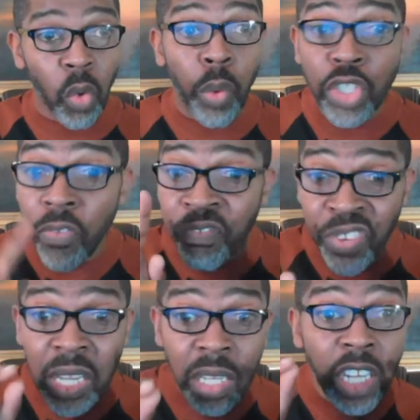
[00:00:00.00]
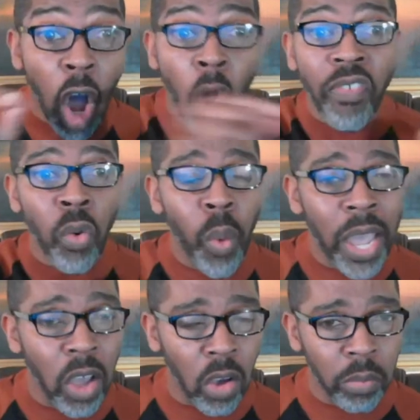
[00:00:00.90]
When you're feeling
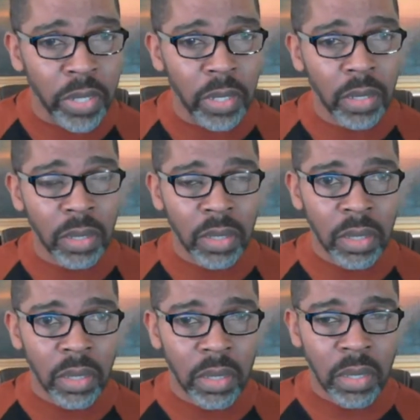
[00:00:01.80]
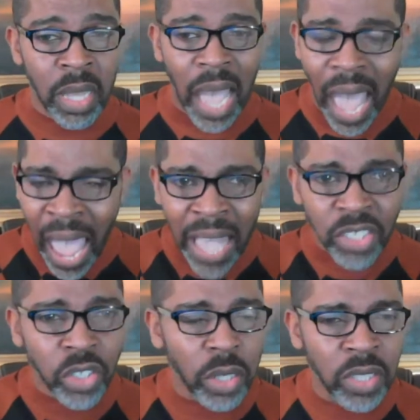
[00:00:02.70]
overwhelmed,
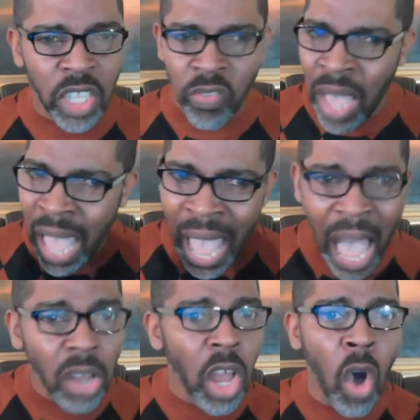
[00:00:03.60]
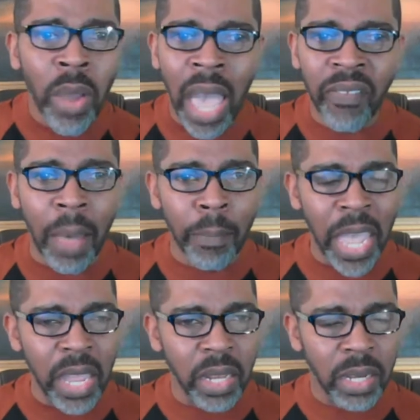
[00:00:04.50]
ask yourself, how long have I
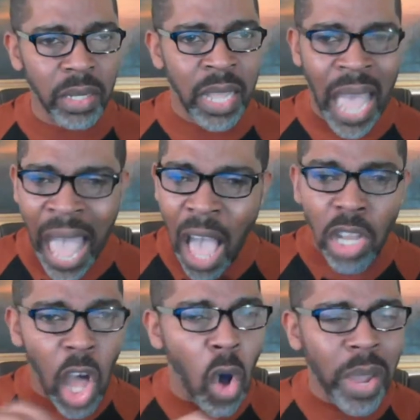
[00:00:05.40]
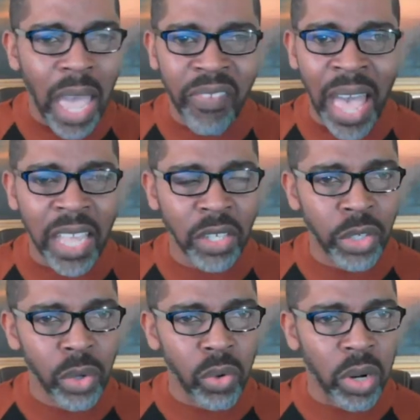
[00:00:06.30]
made it? How long have I
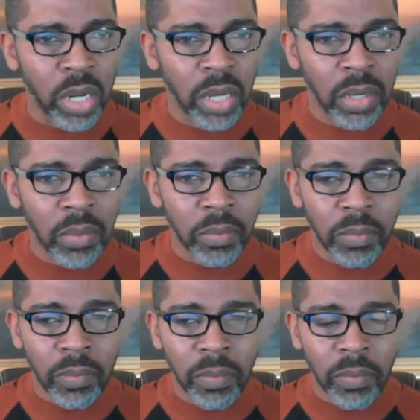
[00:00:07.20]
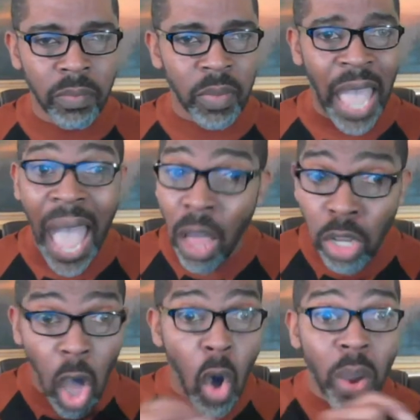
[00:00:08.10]
endured? How
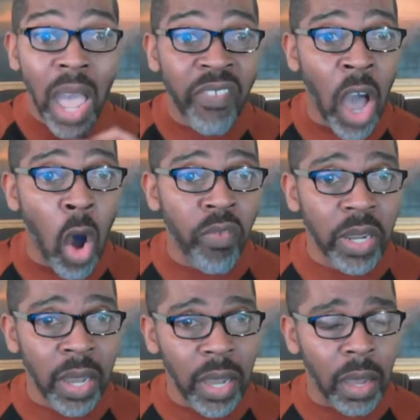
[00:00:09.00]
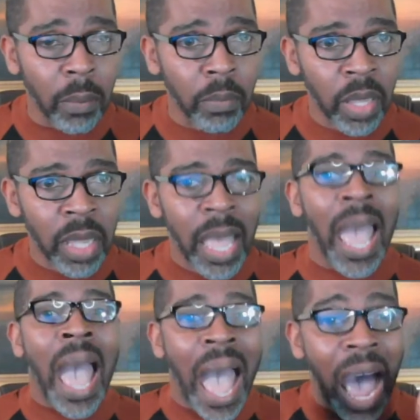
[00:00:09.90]
long have I overcome?
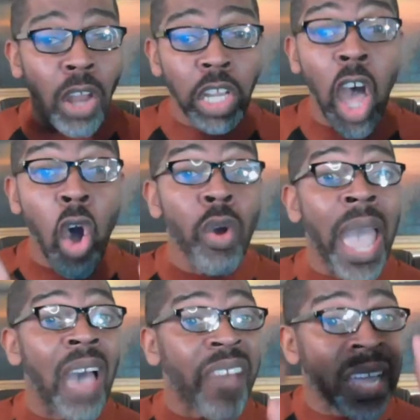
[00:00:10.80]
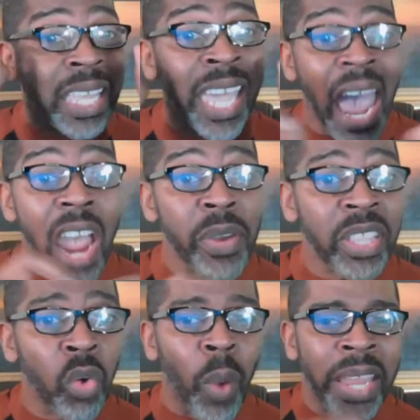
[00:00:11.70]
How long have I
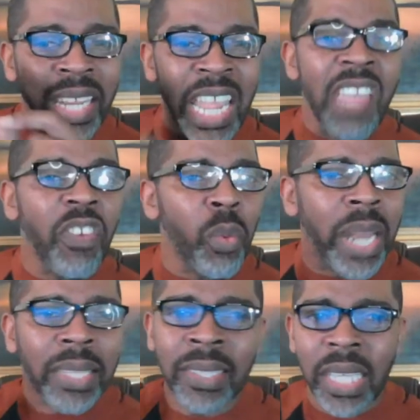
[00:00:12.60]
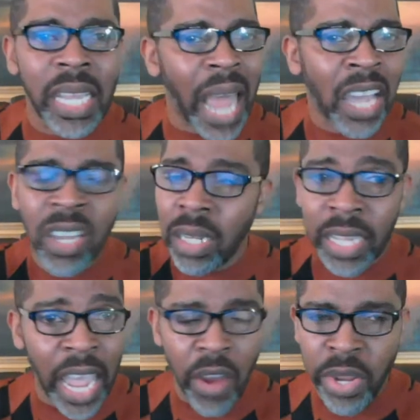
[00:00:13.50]
carried the weight, even when I said I
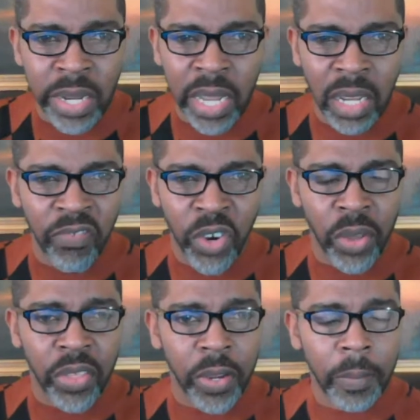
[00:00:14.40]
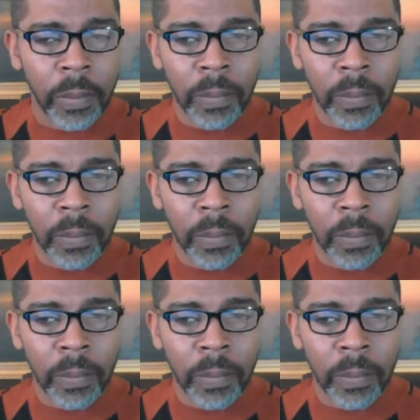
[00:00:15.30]
couldn't carry it any further?